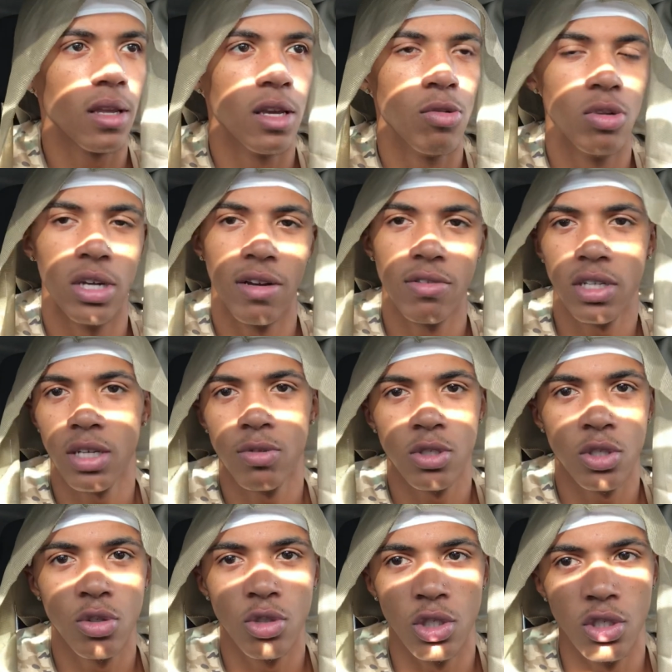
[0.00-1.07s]
everything
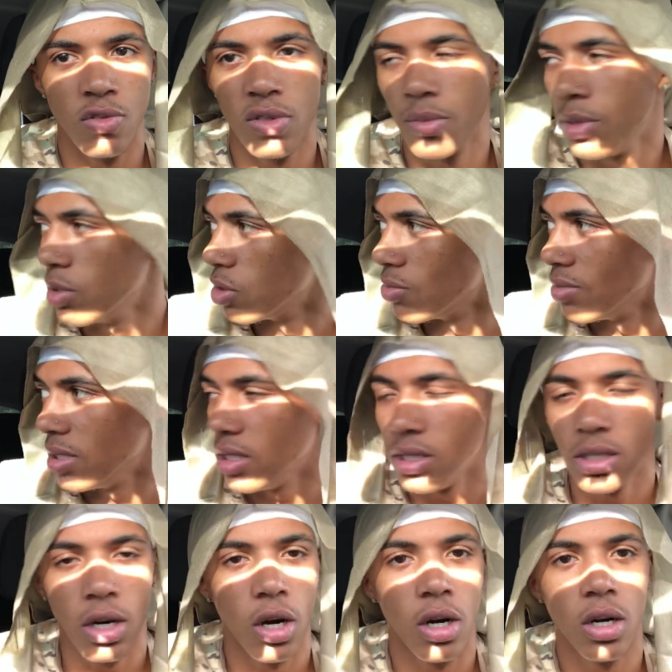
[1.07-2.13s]
was Gucci. You feel me? It was
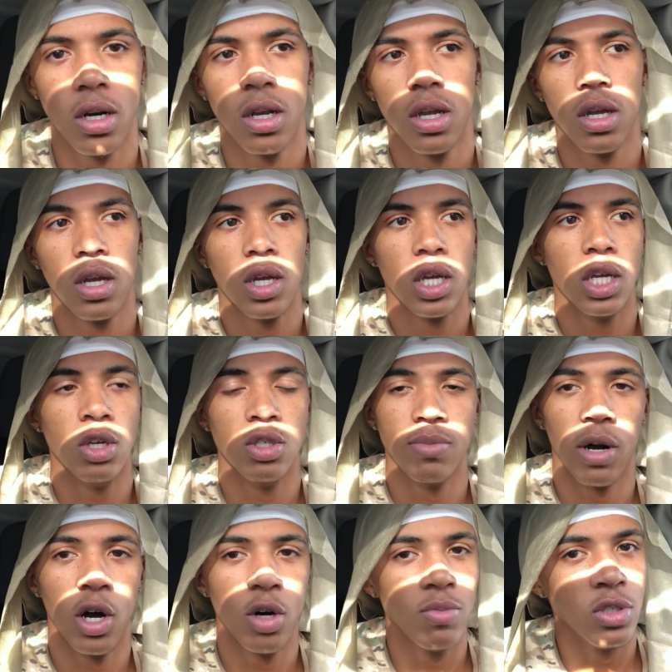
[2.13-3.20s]
me, her, it was
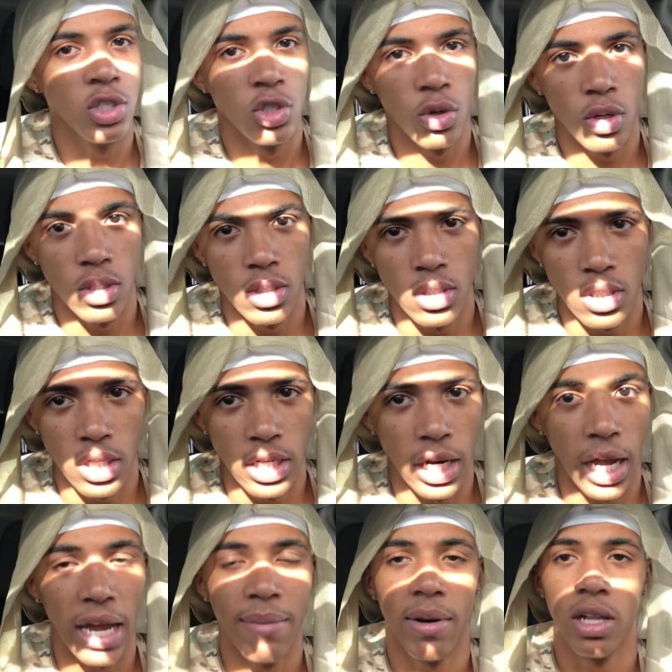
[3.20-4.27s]
my homie Jordan, and
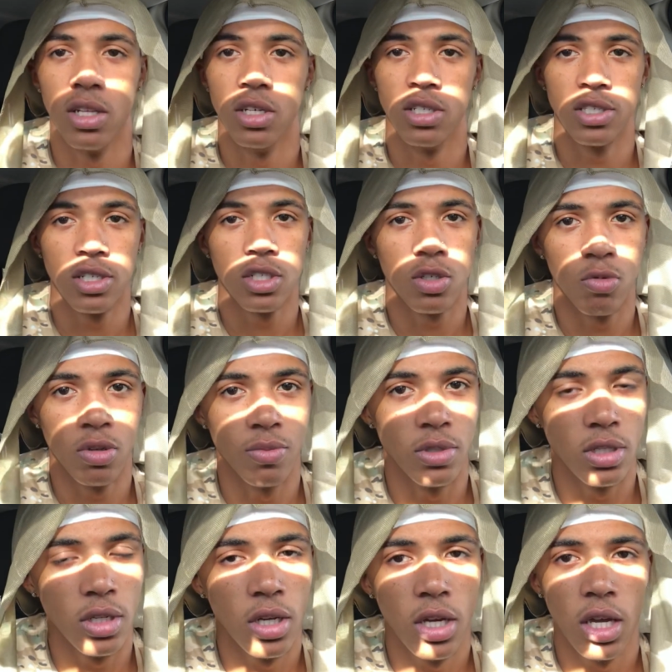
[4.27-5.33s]
I had my little sister with me.